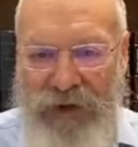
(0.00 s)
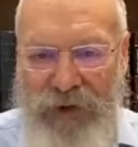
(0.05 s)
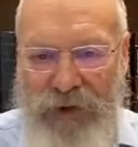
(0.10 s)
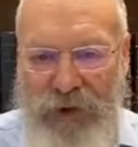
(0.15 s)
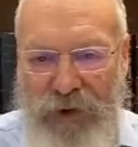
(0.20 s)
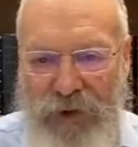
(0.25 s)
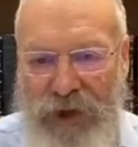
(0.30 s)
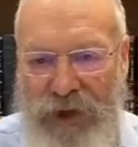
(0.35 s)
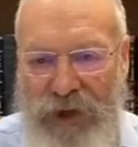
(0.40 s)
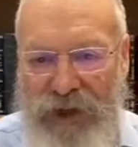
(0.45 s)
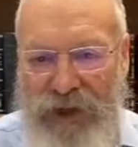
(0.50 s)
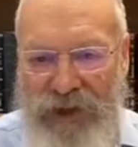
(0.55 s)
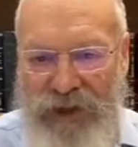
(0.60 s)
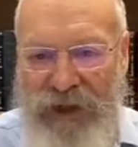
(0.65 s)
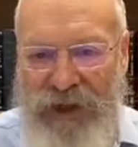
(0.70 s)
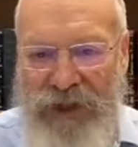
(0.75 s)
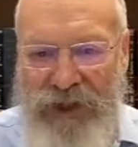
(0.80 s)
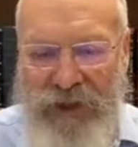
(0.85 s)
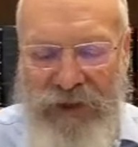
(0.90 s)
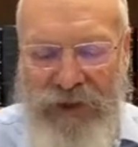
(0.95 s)
All you can
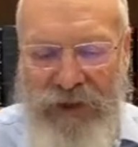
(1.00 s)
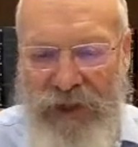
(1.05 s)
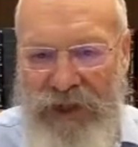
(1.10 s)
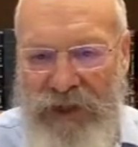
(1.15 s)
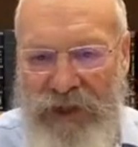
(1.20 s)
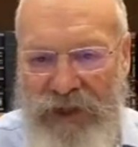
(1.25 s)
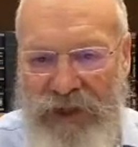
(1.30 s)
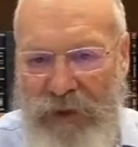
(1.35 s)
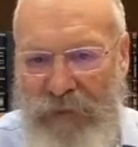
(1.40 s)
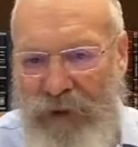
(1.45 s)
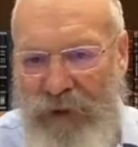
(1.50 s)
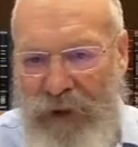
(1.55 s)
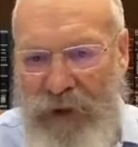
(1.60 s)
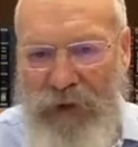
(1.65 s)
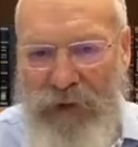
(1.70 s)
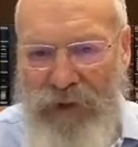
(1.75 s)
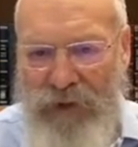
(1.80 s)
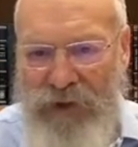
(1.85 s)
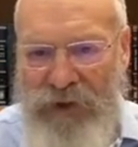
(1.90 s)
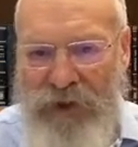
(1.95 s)
see are just some
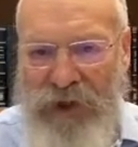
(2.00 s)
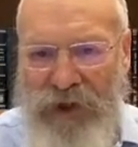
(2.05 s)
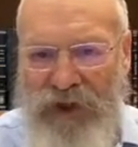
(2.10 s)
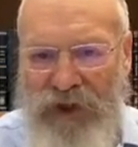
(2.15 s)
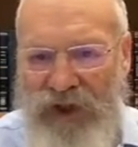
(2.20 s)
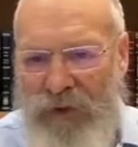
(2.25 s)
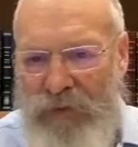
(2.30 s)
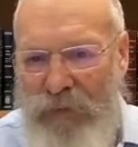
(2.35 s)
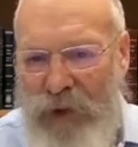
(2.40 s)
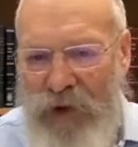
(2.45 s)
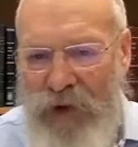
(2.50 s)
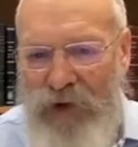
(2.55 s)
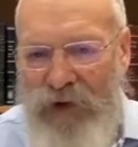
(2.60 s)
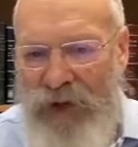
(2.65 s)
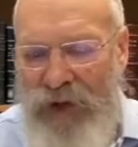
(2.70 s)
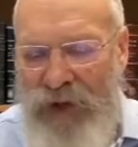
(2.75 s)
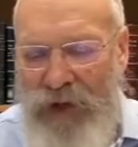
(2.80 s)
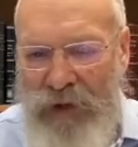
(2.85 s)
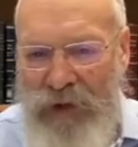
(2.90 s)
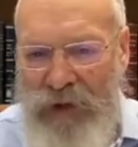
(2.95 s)
coals,
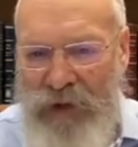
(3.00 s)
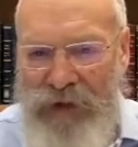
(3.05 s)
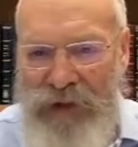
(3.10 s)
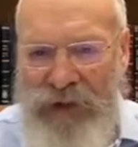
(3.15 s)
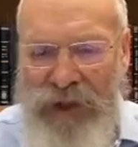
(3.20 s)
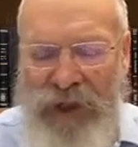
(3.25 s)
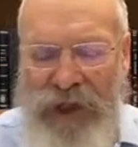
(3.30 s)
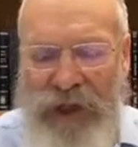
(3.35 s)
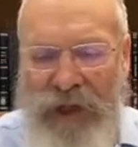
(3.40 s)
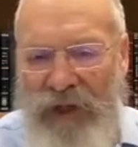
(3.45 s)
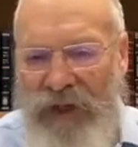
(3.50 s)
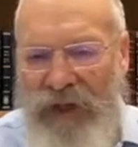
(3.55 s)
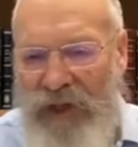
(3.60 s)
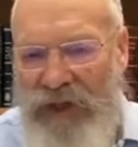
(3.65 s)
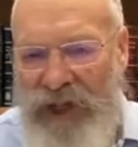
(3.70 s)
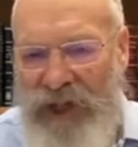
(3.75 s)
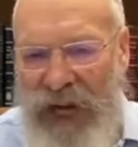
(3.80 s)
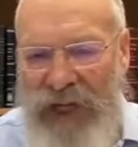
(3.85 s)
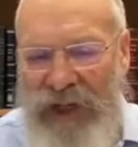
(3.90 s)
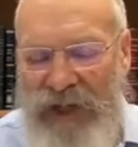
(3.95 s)
smoldering coals,
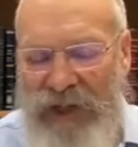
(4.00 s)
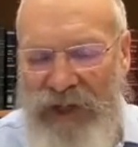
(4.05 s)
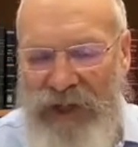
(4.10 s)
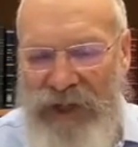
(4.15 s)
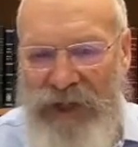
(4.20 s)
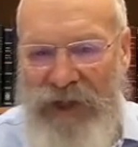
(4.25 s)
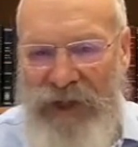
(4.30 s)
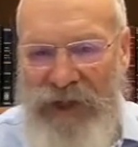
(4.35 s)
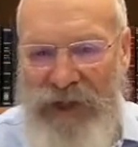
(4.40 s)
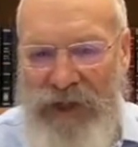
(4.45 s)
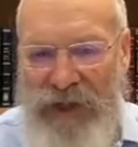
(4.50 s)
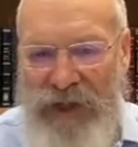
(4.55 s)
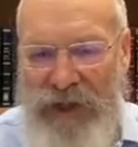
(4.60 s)
just ashes.